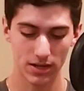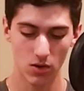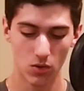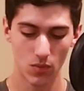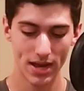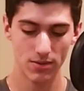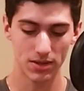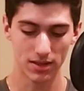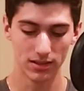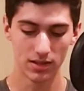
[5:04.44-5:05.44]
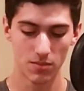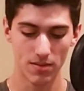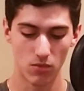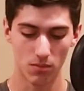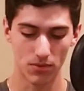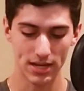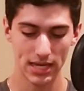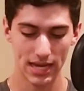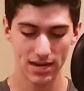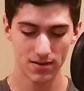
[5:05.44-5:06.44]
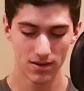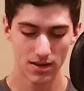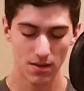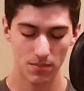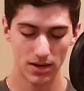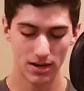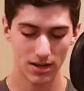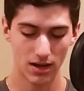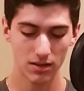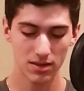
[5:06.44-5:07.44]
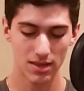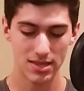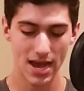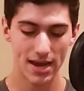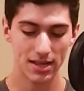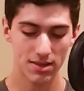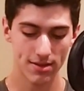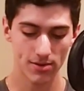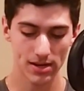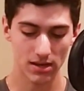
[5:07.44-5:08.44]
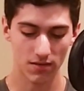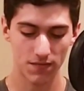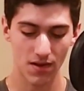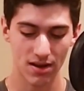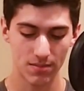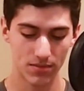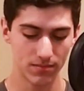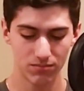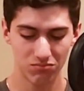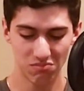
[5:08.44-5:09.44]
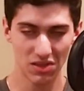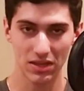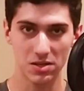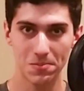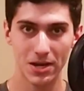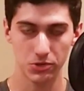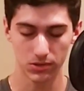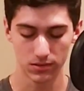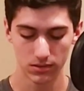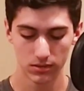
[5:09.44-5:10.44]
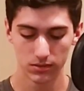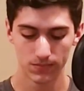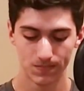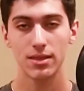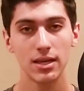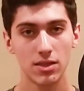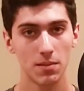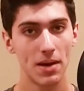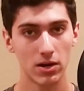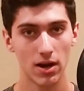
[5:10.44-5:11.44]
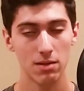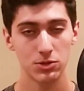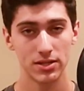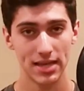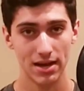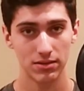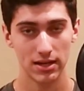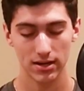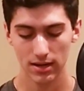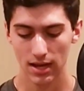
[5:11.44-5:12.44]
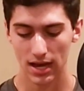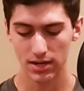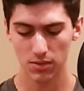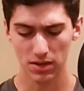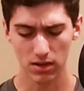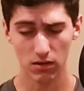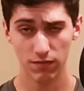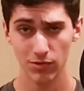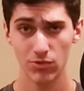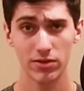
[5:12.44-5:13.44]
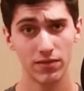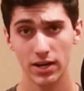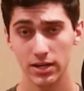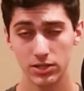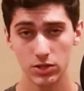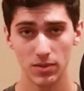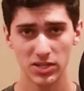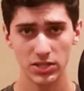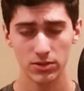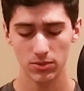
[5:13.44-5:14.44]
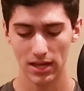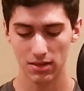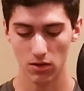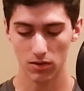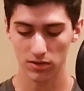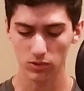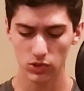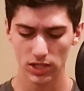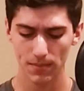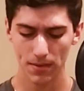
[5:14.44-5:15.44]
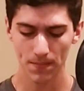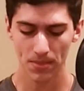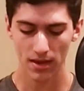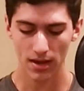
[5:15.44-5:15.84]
would go away with a little bit more breaking in. But other than that, its turning is fine, but nothing special. I think there are better options out there. I know the Kung Fu is a very good 2x2 that's also cheap.